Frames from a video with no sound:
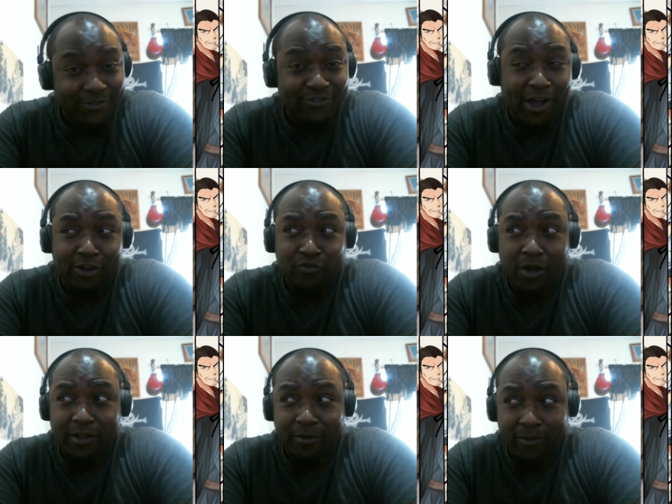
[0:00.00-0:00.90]
Child's
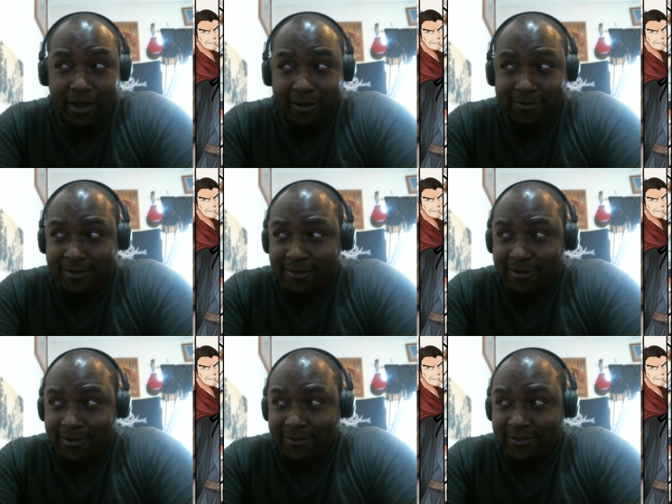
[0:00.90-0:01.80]
walking around.
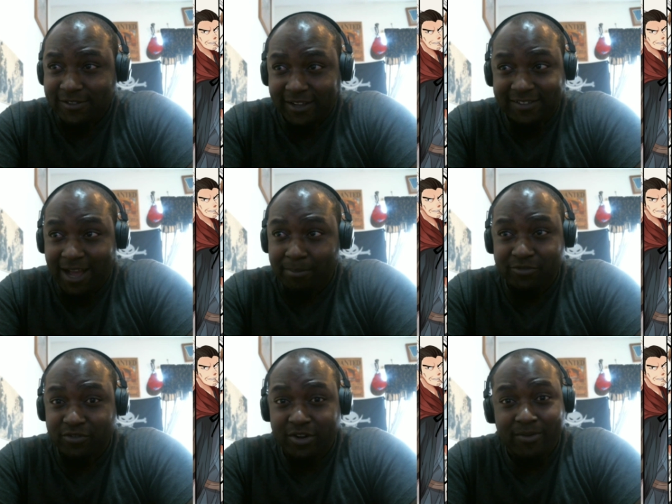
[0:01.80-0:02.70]

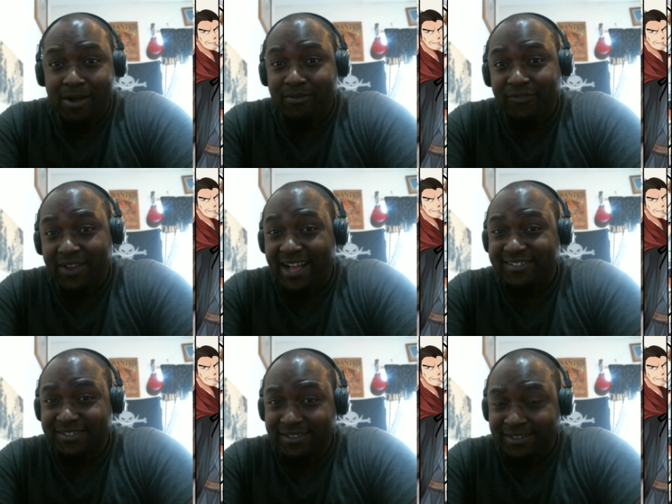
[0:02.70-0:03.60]
Saitama's running around with
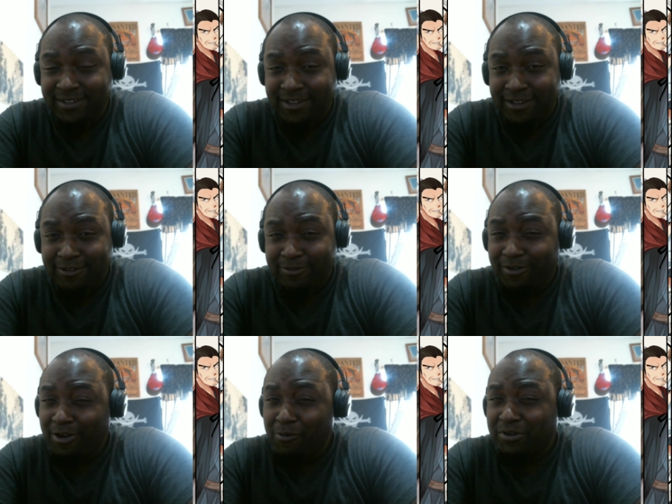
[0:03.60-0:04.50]
Flashy. You
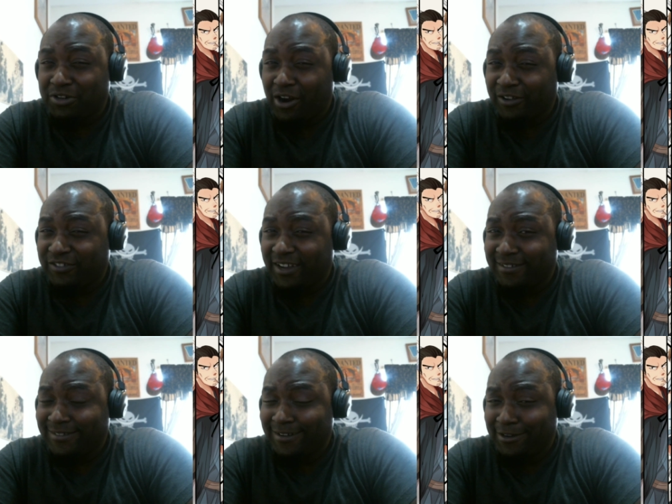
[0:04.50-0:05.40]
don't know what Dark
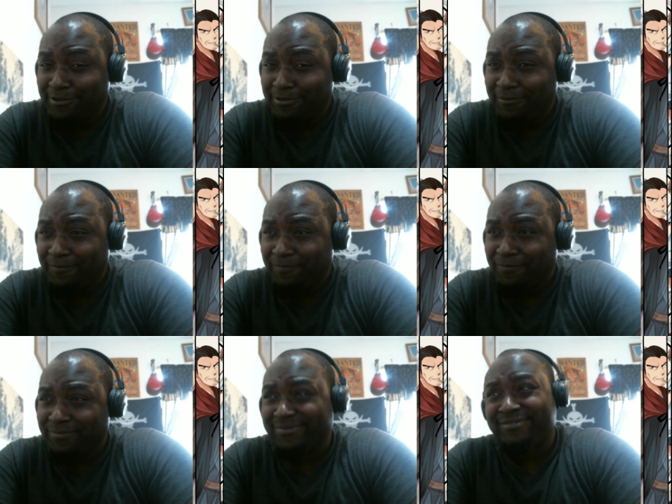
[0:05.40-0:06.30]
Shine's gonna do.
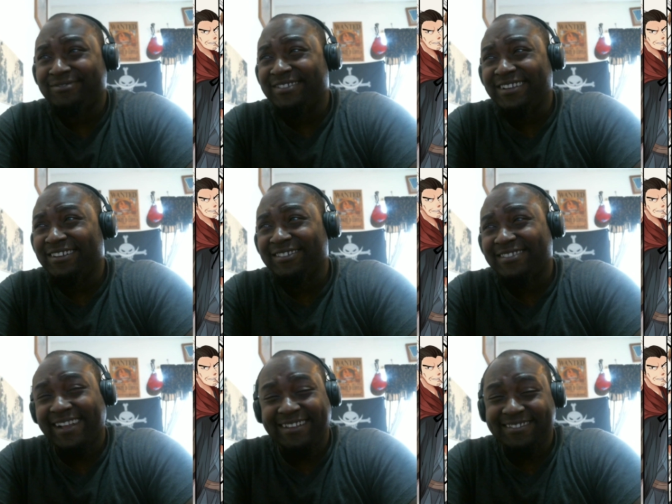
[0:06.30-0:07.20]

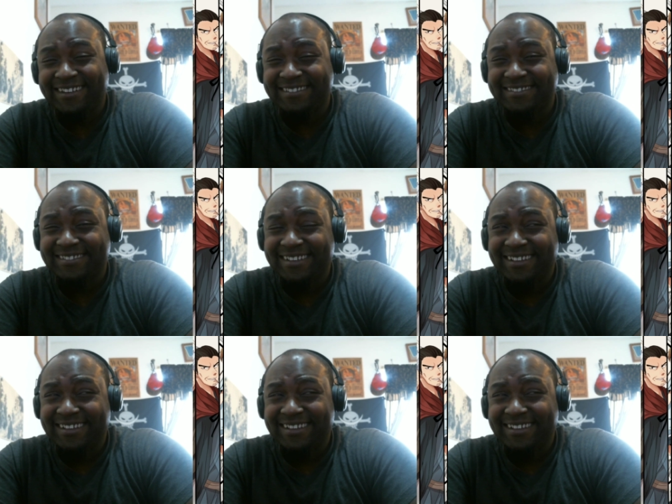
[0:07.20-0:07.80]
Genos, like I said, is